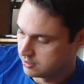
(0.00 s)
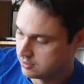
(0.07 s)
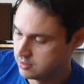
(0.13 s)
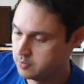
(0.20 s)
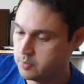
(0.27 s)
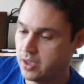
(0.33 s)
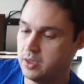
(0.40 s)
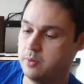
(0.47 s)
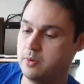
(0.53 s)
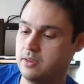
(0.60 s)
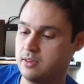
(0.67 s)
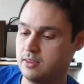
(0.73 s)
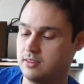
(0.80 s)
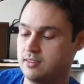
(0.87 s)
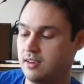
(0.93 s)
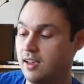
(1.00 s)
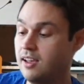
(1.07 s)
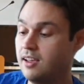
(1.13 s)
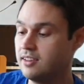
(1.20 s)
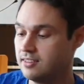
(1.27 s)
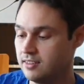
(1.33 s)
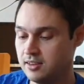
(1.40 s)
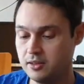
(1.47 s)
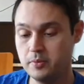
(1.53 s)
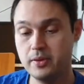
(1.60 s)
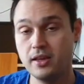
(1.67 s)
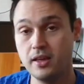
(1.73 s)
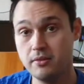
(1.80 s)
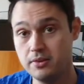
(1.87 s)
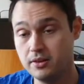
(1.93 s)
It's big. It's a little bit
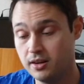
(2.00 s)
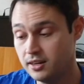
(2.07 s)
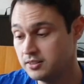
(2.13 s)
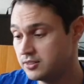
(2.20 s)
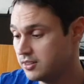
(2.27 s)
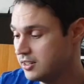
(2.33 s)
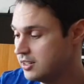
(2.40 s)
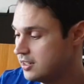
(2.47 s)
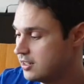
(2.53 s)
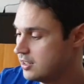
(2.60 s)
heavier actually.